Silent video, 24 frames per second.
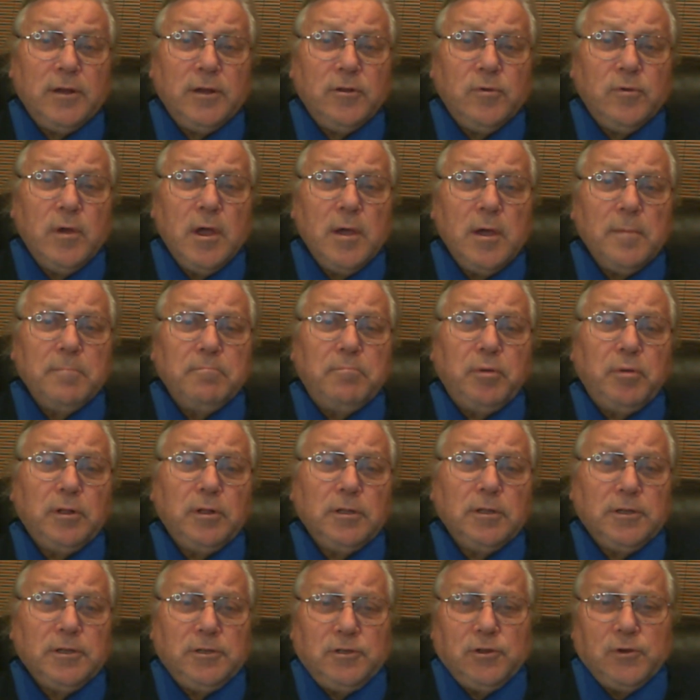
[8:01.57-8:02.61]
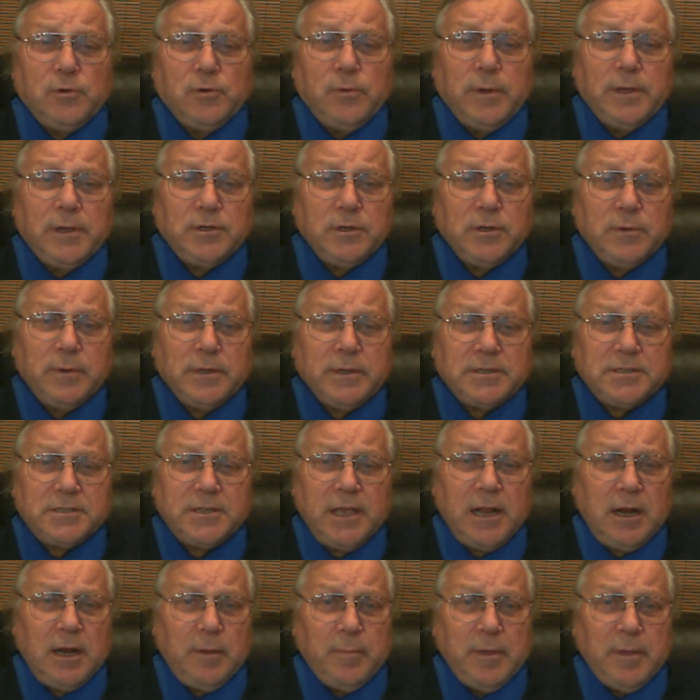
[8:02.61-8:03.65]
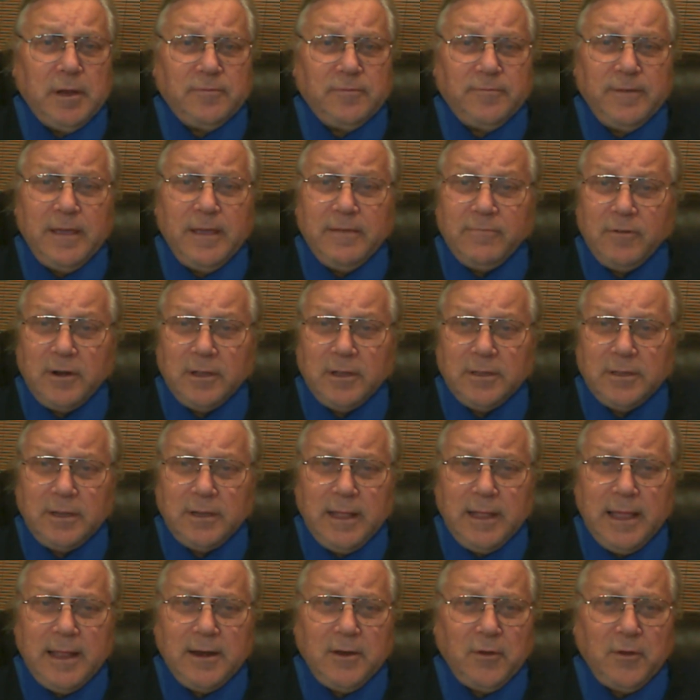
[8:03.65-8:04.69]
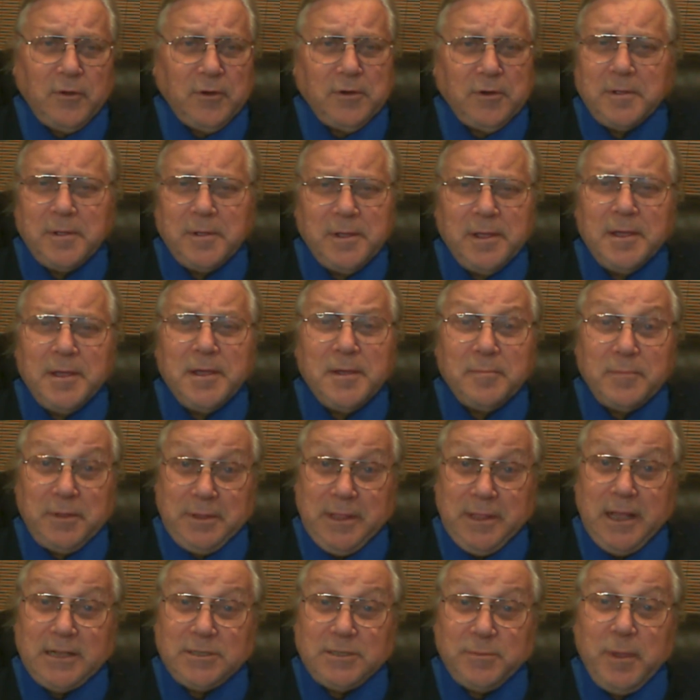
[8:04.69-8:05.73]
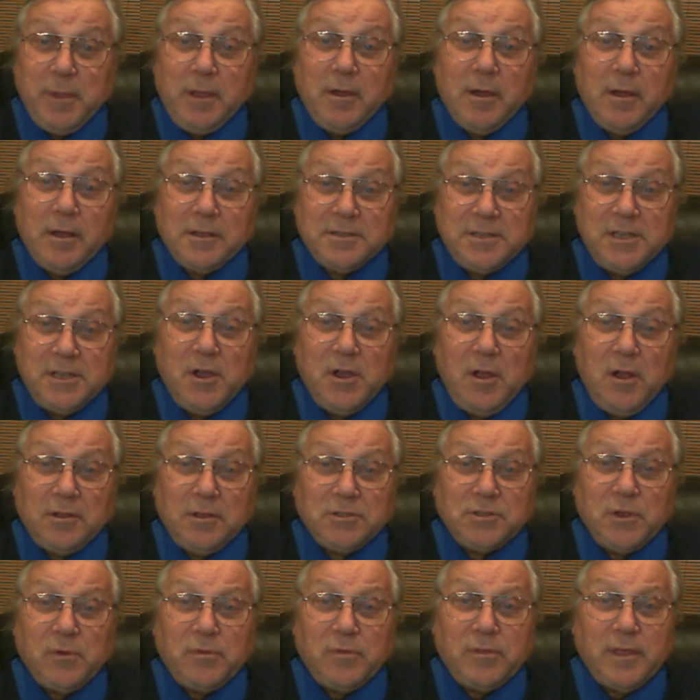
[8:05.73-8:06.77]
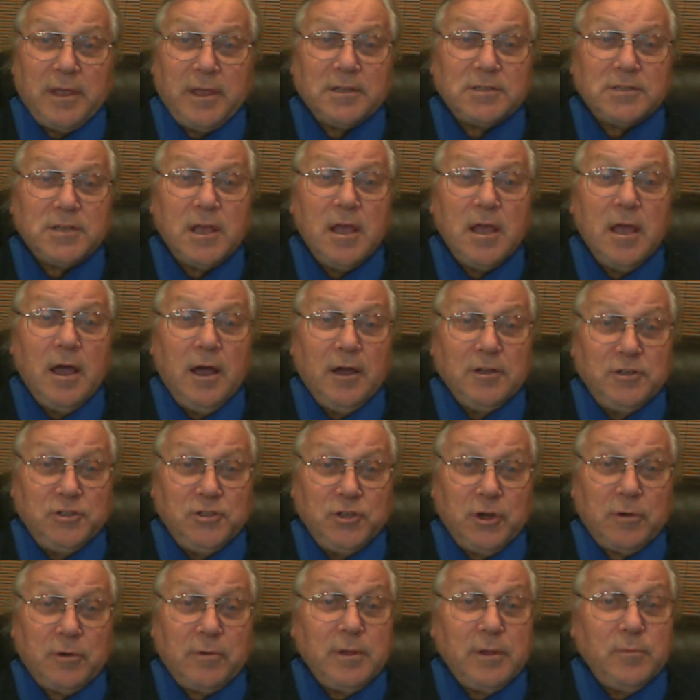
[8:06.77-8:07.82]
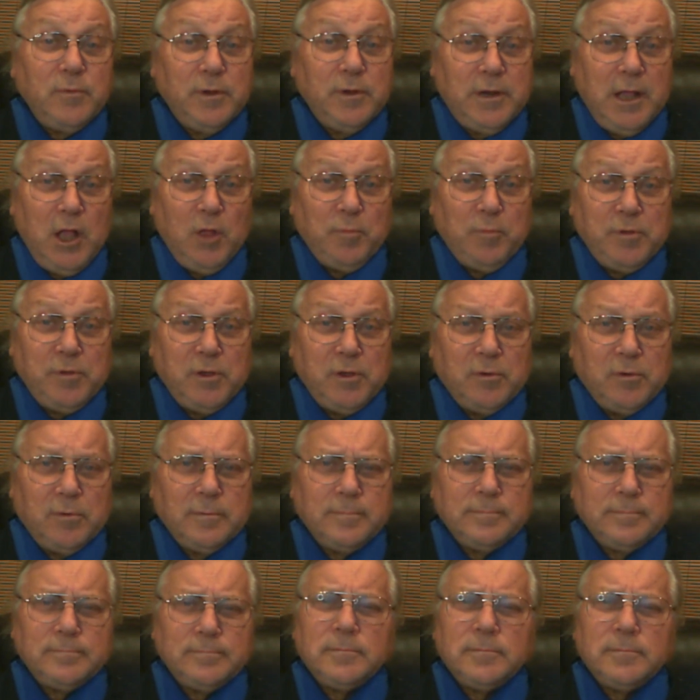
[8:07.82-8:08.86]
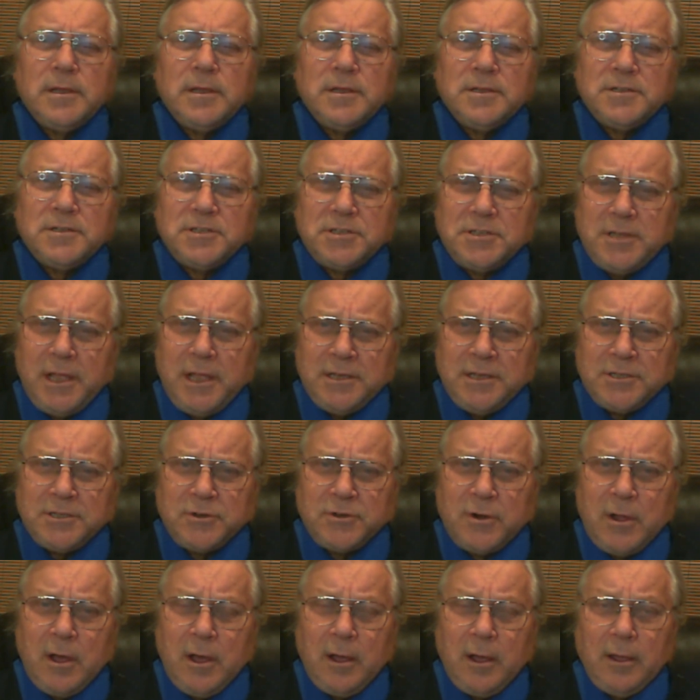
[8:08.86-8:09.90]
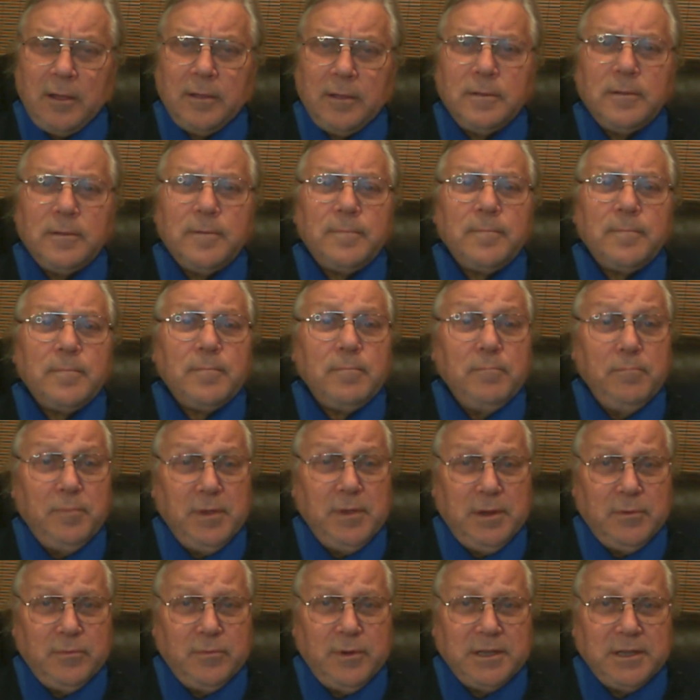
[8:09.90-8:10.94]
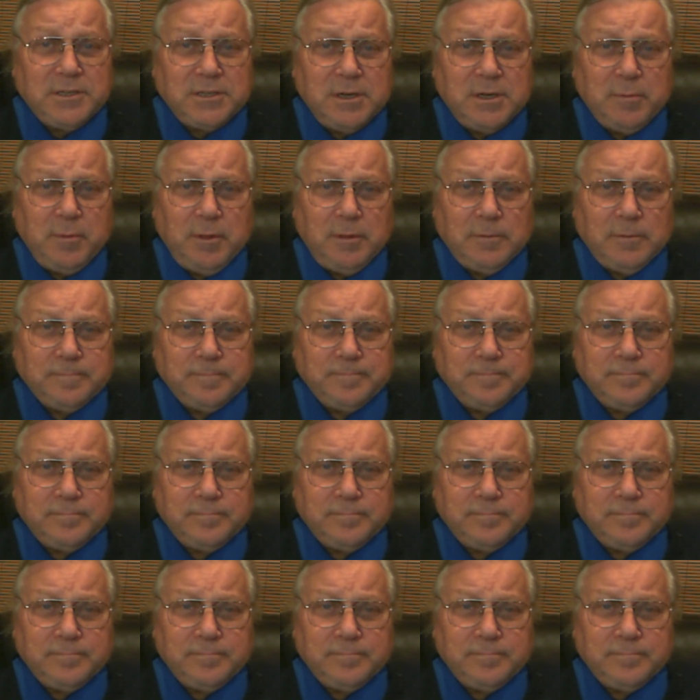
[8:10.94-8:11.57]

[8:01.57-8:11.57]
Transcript: to bully you into a settlement favoring the landlord, but that's because he also thinks a jury would help you. Stay strong. Be reasonable.